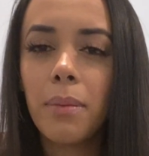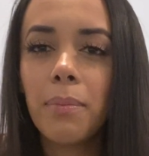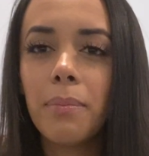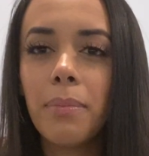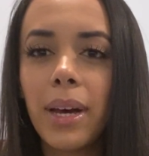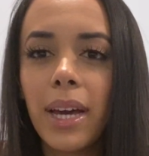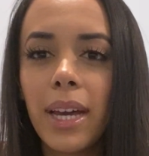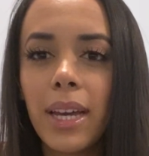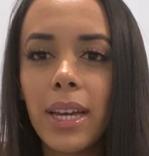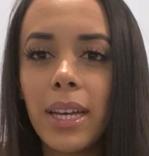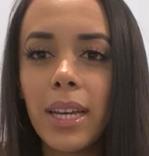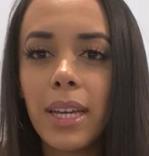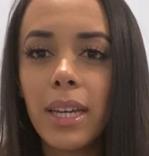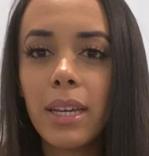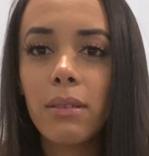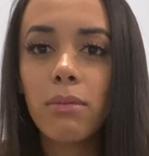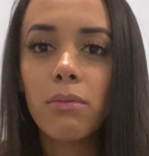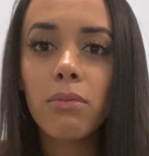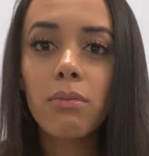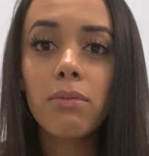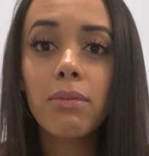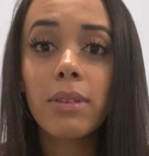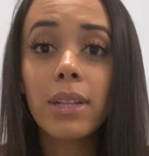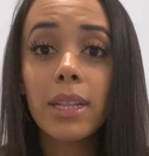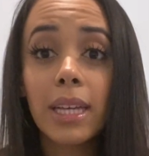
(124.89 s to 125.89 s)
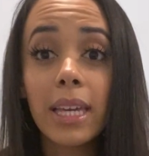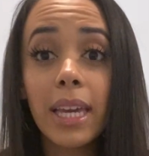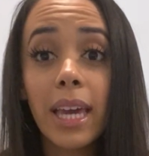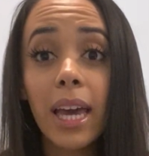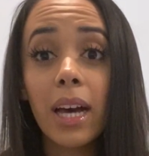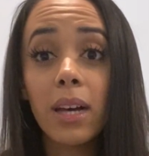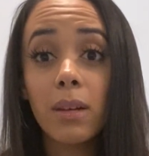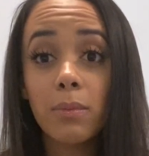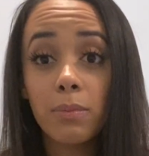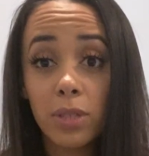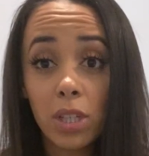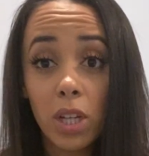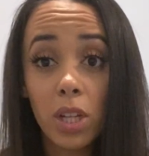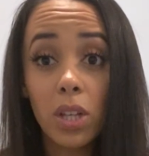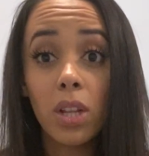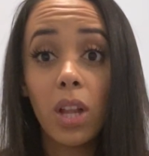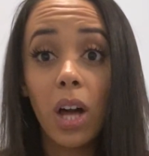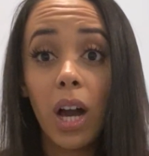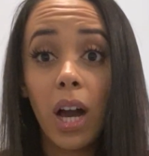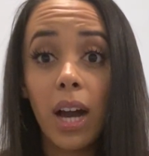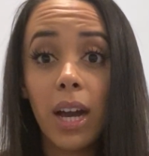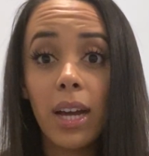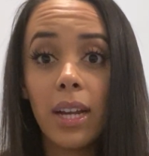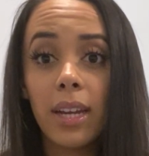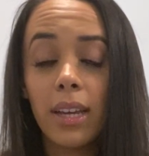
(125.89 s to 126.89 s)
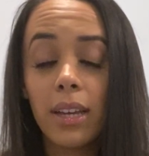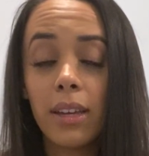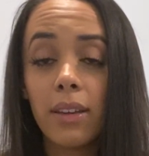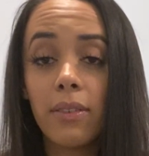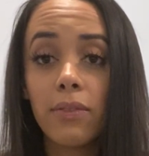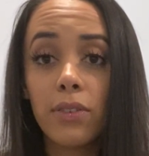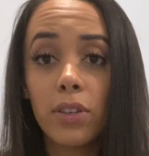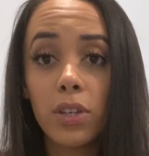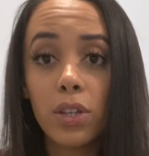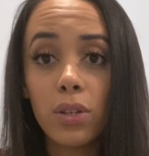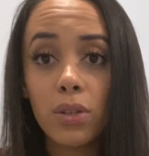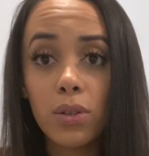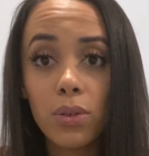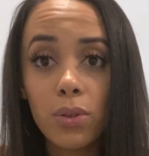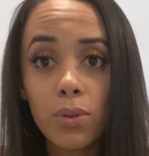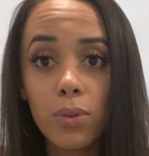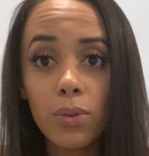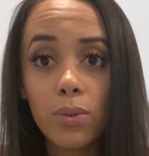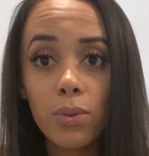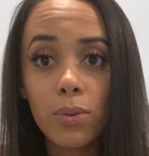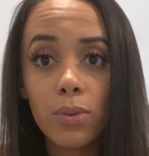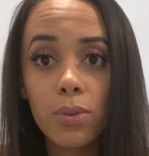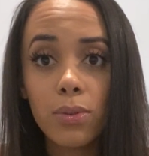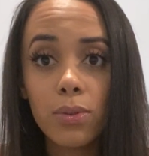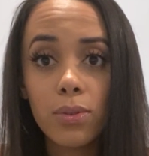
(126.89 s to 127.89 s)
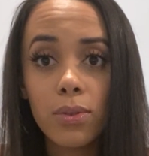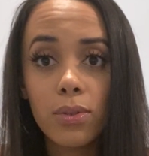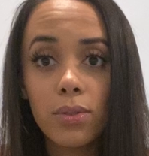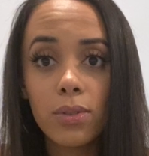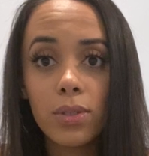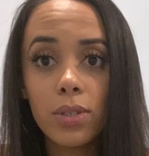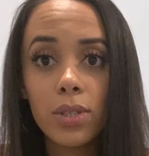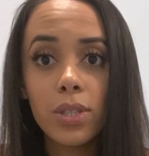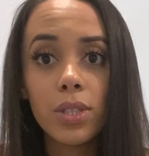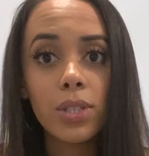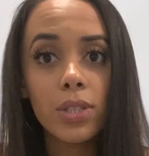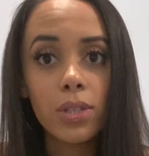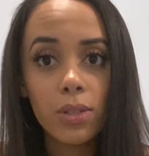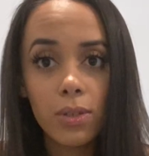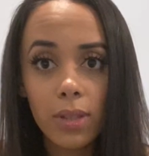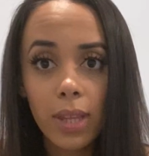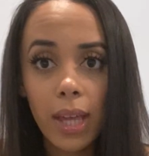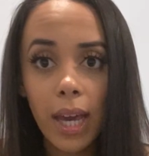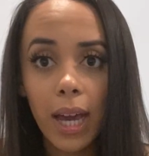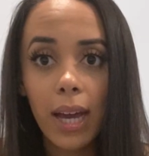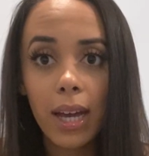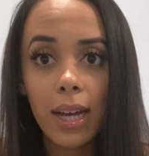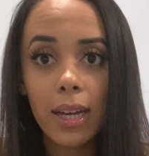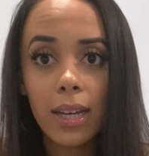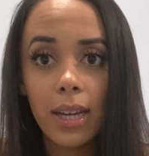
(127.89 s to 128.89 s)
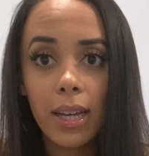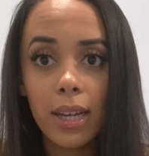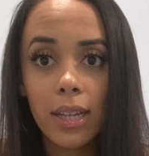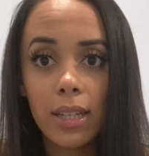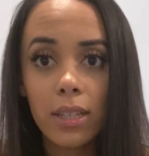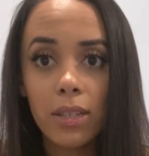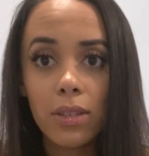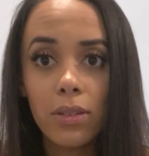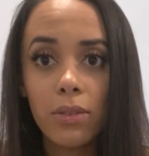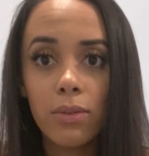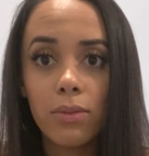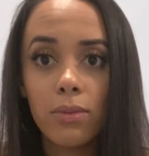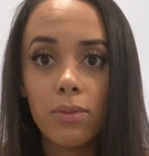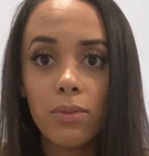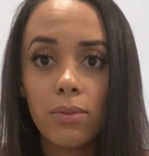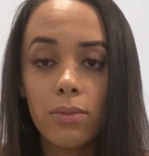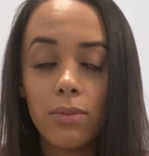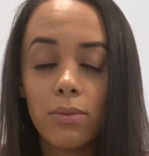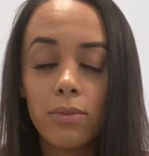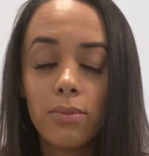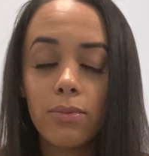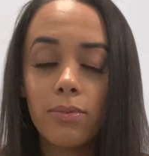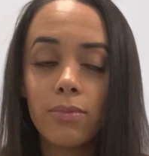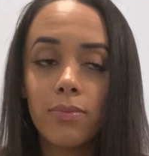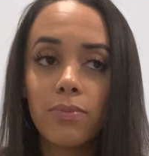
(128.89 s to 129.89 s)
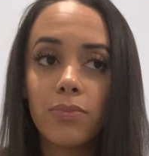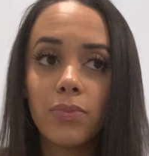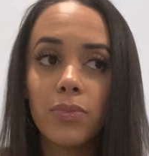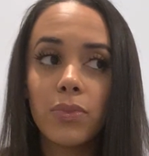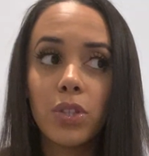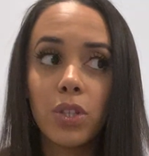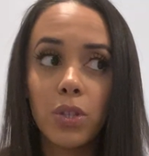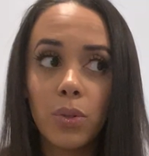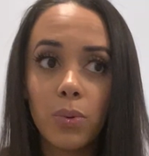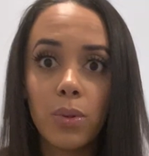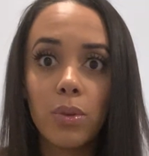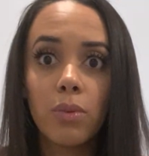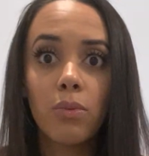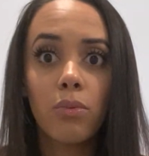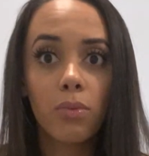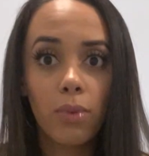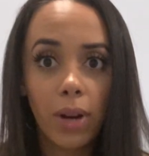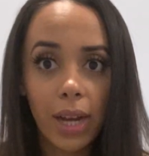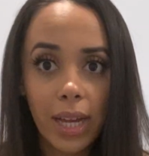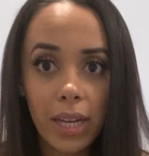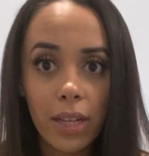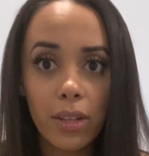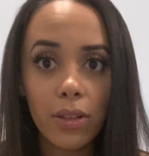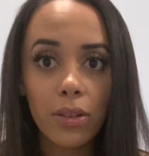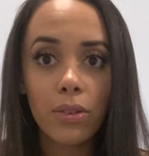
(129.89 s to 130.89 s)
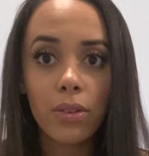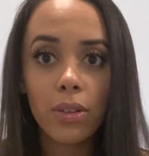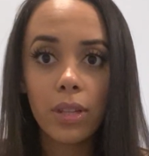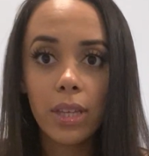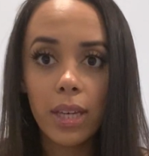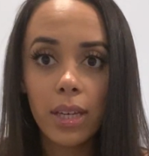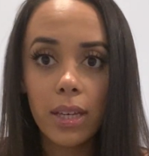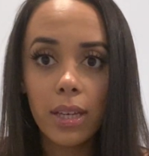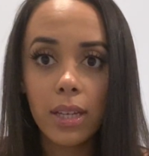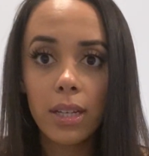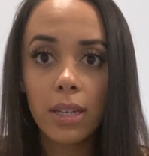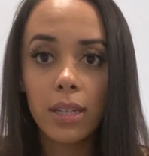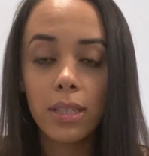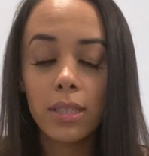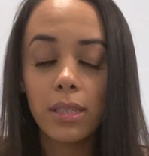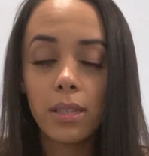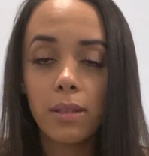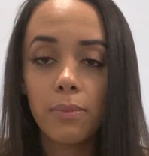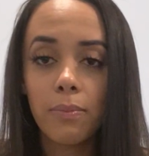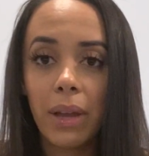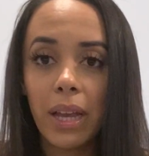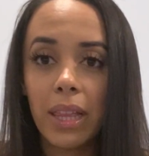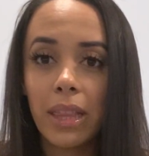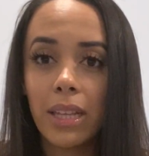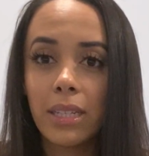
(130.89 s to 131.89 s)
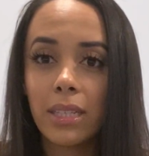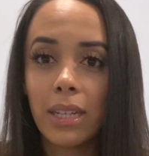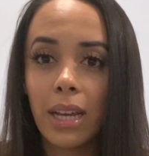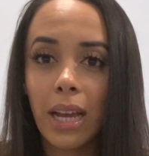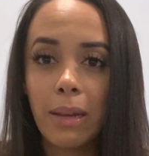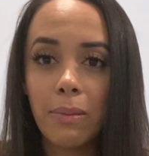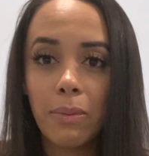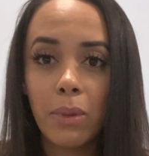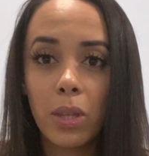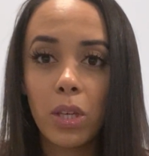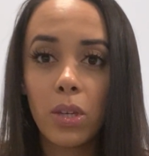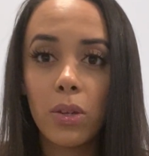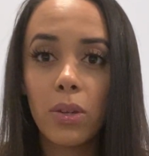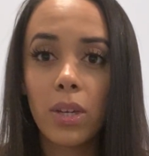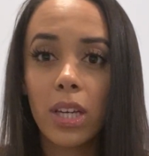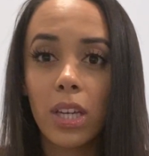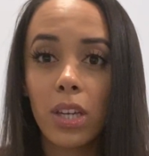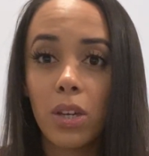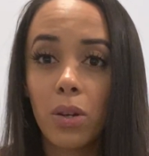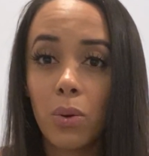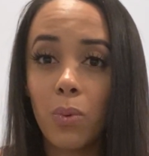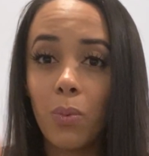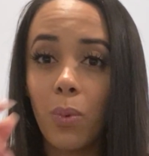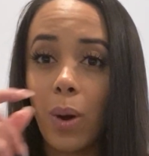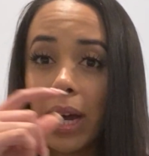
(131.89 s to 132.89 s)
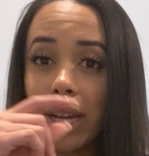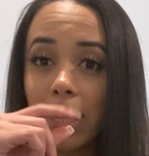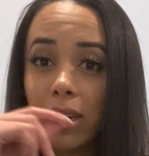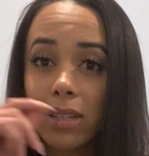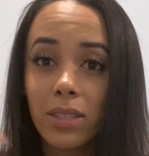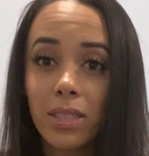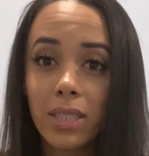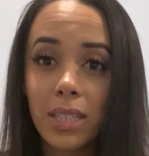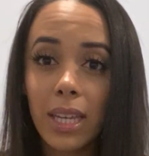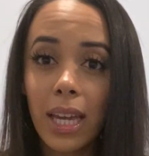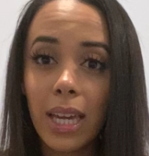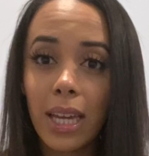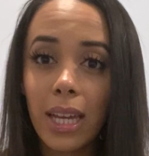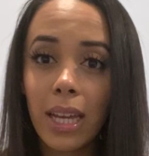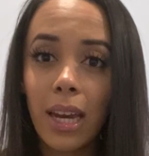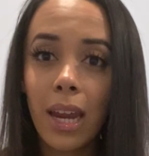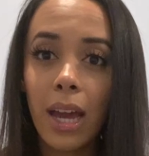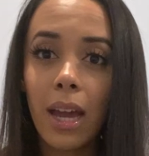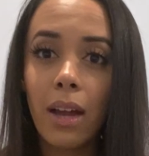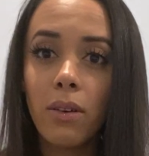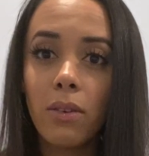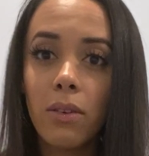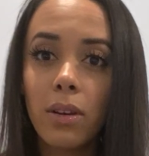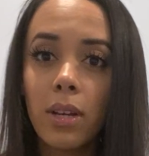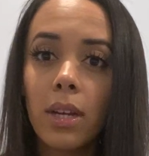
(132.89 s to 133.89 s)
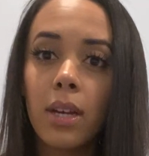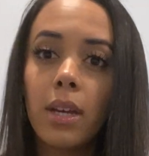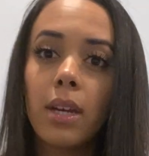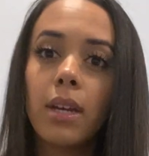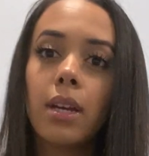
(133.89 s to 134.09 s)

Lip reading: But it really helps a lot if you do that and you do it regularly, because by the time that you get your wires taken out,